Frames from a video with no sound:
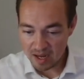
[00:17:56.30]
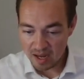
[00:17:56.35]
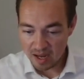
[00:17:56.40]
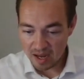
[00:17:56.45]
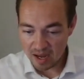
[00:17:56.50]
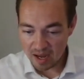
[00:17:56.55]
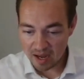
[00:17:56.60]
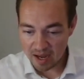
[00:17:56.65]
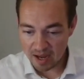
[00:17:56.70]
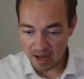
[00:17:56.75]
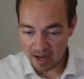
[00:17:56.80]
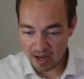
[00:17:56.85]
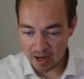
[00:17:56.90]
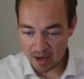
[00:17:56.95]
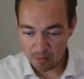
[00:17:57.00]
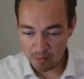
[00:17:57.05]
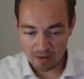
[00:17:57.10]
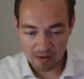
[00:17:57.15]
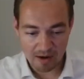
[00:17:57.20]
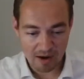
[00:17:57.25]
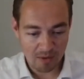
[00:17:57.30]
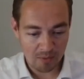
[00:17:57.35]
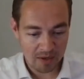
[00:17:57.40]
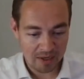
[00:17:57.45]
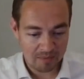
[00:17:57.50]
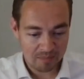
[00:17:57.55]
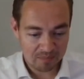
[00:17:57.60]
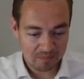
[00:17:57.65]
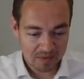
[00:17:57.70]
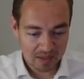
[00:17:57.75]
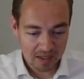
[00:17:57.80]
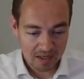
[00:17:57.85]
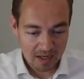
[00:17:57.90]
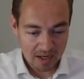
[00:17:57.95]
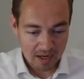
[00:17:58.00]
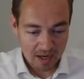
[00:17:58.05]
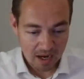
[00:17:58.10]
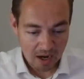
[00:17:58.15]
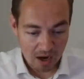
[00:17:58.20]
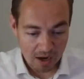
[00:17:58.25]
Where are we?
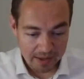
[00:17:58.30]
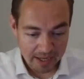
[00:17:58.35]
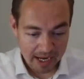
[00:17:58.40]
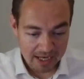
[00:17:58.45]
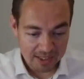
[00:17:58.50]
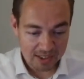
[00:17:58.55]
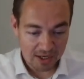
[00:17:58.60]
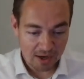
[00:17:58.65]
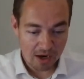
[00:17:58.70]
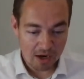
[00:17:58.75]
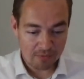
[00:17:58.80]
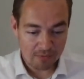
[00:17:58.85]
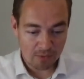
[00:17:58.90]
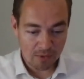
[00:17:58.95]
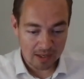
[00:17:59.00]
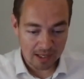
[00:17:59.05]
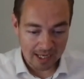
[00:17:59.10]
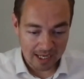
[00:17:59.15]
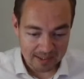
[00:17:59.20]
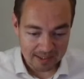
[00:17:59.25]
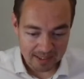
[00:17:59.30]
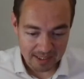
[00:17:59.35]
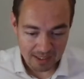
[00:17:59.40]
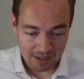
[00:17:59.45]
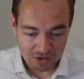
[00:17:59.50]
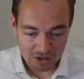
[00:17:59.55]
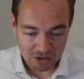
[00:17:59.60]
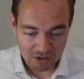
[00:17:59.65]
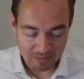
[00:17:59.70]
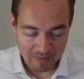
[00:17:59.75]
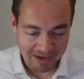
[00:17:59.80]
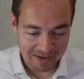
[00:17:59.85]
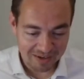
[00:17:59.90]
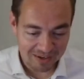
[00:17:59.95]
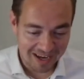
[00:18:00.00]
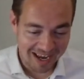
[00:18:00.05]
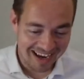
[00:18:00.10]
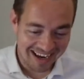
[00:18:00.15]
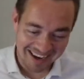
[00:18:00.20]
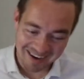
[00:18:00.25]
Hi there, Ashley. Hi, everyone. Glad to see the live stream
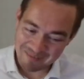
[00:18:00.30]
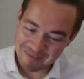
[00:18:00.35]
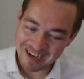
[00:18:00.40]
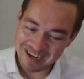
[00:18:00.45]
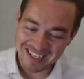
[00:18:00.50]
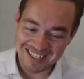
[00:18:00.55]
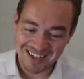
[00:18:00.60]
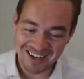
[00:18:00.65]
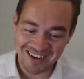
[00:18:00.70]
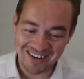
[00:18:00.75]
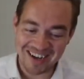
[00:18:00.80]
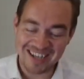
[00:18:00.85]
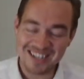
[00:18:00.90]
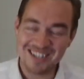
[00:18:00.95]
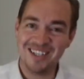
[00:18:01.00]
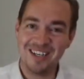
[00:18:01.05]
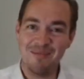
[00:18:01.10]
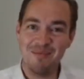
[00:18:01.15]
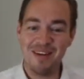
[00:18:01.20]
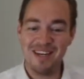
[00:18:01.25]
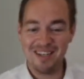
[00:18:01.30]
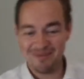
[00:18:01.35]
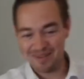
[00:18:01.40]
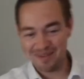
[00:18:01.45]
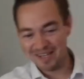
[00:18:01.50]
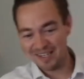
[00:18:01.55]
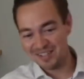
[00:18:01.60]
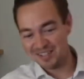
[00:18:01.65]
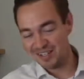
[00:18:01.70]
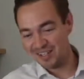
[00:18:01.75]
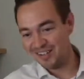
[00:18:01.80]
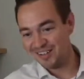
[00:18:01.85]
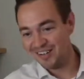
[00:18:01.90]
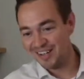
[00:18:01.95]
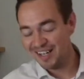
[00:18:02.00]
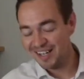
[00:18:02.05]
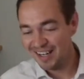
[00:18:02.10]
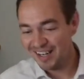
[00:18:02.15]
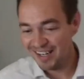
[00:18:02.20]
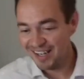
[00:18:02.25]
back. Me too, Ashley. Me too.
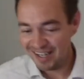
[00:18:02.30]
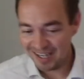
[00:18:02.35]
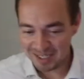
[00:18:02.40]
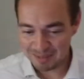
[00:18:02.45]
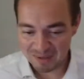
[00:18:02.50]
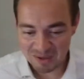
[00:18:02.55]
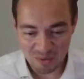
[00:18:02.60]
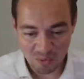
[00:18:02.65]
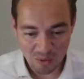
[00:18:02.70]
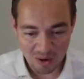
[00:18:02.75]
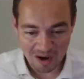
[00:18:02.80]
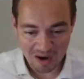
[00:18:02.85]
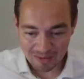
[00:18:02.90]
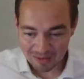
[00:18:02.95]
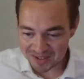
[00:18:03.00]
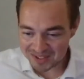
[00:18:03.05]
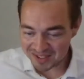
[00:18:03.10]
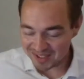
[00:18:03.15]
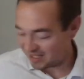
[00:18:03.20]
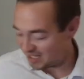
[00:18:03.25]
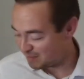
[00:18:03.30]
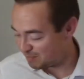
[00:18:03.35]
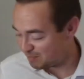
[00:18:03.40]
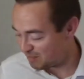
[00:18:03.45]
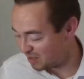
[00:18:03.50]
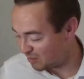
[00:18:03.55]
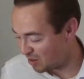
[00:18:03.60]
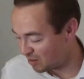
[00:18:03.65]
It's been a while, isn't it? It's been a while.